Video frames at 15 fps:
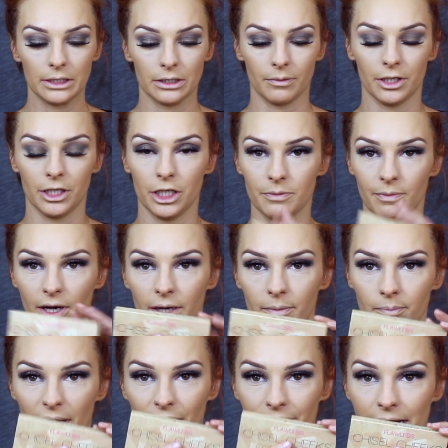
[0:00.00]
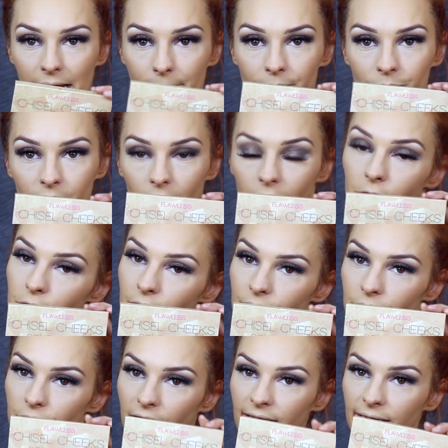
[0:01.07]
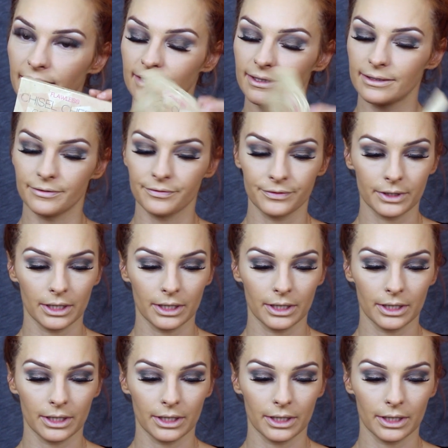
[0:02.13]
So I'm going to use my Barry M Chisel Cheeks,